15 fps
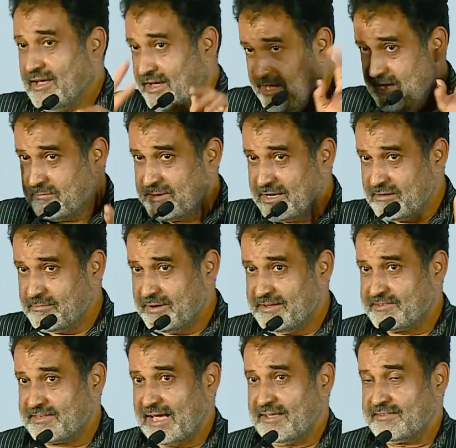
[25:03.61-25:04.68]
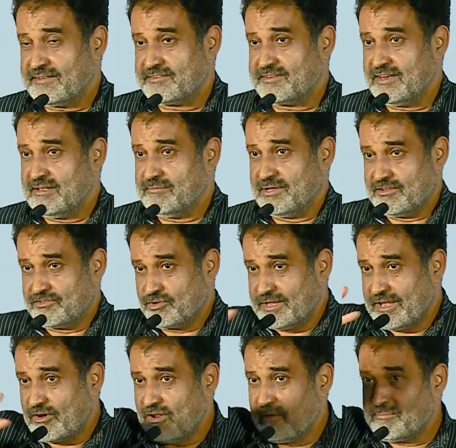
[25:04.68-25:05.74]
Airbnb is cash sustainable. So
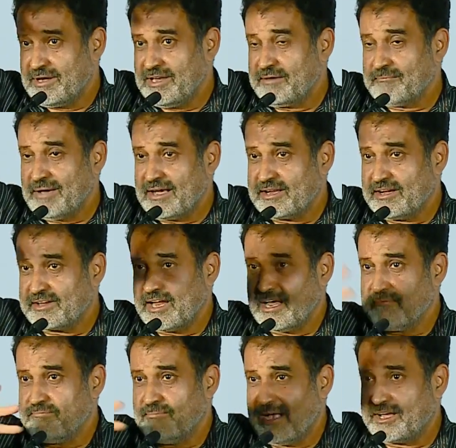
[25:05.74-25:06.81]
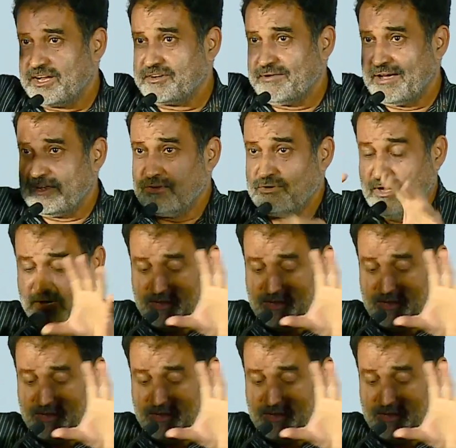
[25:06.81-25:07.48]
they're all building market cap, market value.